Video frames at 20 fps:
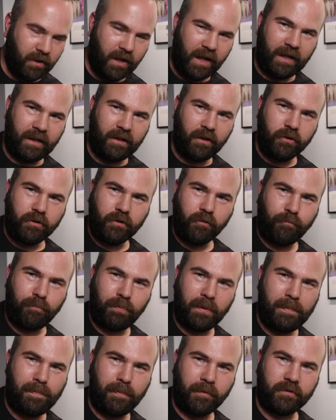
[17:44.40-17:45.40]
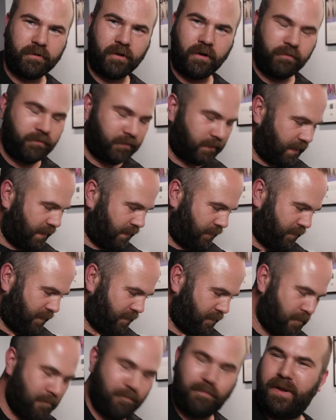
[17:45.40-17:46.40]
a lot of people don't think
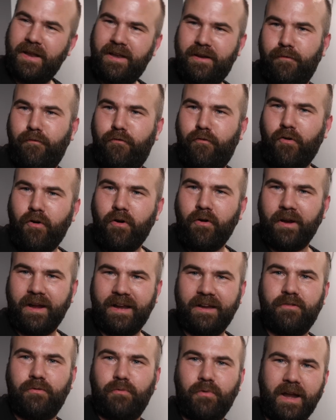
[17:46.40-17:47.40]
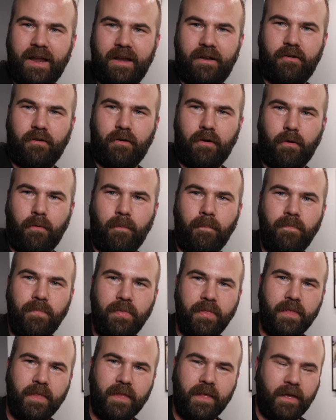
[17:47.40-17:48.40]
a Pentium four is retro.
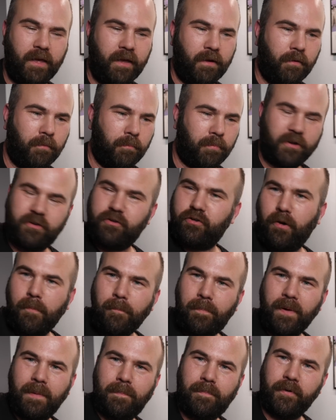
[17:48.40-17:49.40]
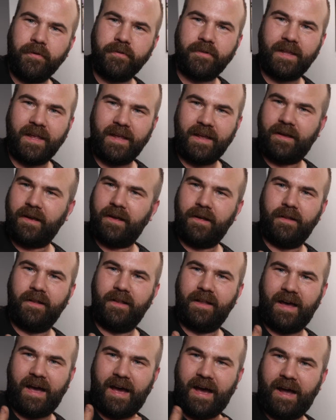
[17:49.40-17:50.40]
But some people think
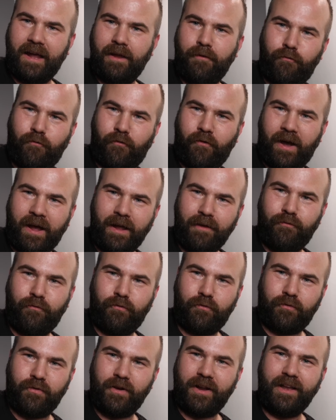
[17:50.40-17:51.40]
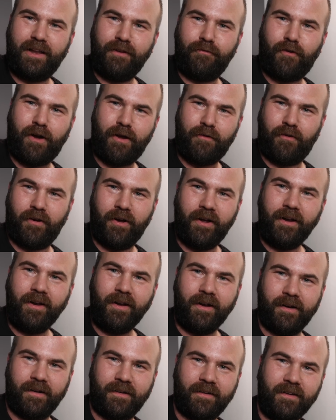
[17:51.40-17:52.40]
an i five twenty-five
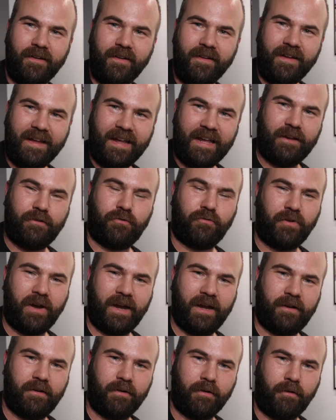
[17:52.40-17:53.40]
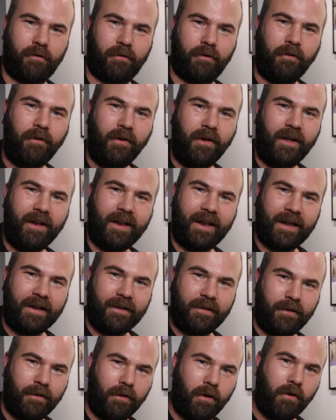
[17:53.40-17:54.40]
hundred is retro,
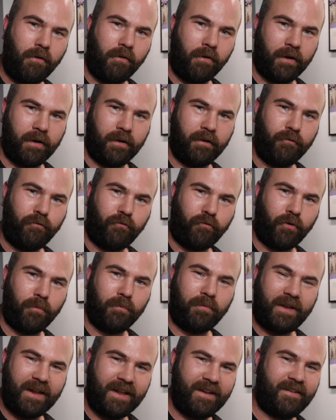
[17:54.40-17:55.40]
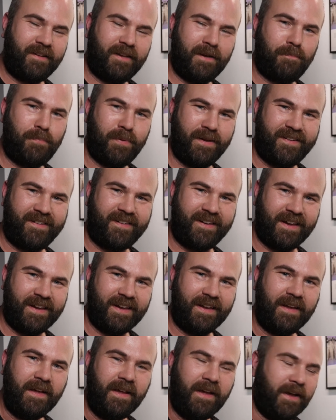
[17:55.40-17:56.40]
like Laurent from Tasty P
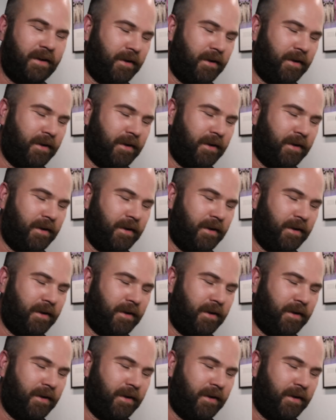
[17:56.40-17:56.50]
C,